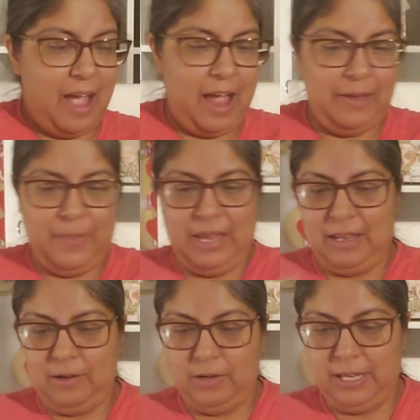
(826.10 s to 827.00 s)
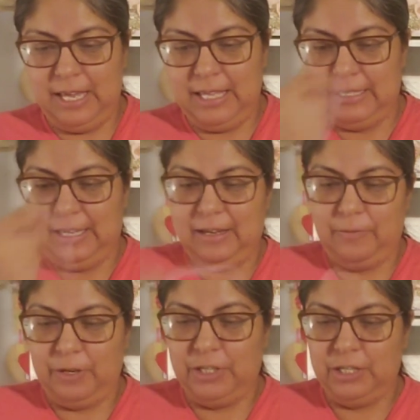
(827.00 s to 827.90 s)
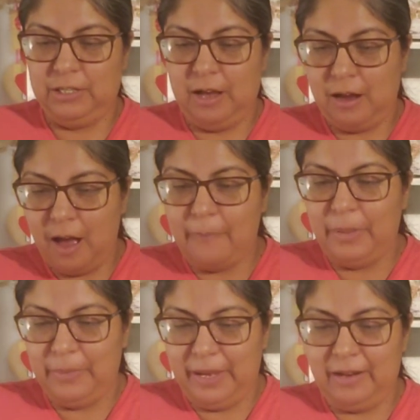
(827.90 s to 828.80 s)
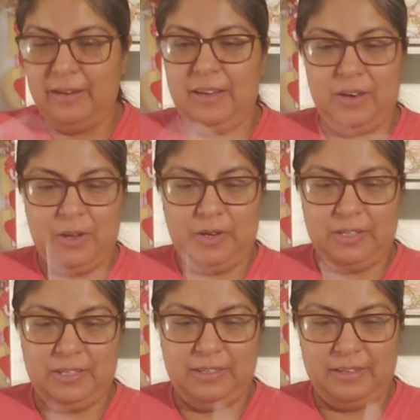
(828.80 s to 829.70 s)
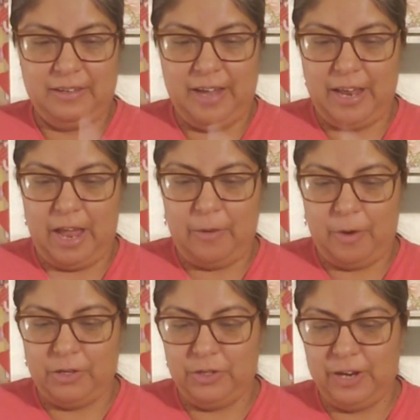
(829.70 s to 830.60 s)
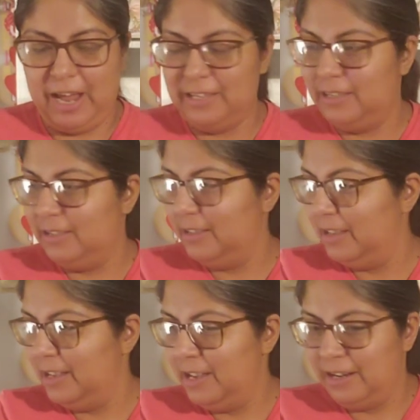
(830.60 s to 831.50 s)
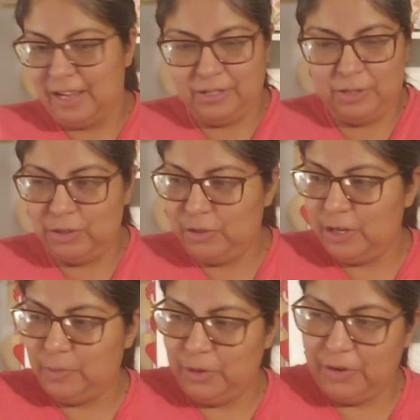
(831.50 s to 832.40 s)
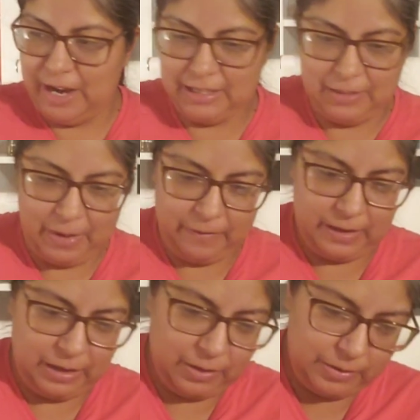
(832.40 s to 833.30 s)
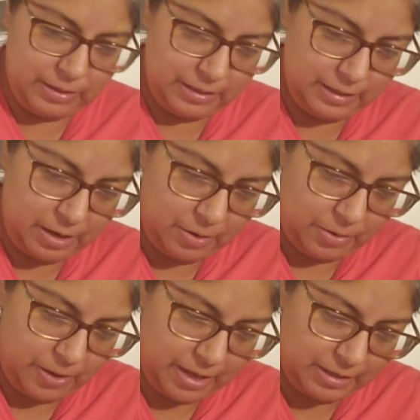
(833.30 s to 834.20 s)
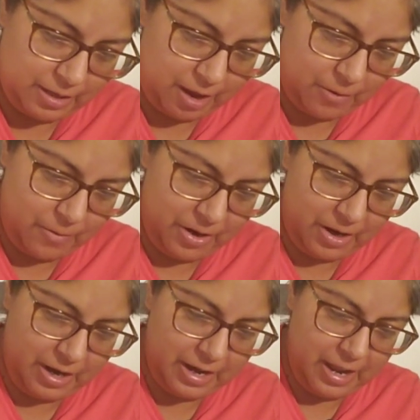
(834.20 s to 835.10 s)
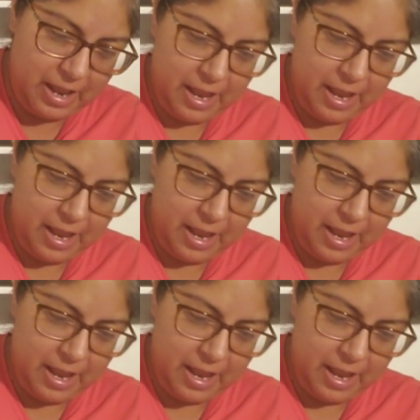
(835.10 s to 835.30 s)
I make it look easy, which is a compliment, you know, because I want you guys not to stress when you guys see my videos and say, oh no, that's a lot of work.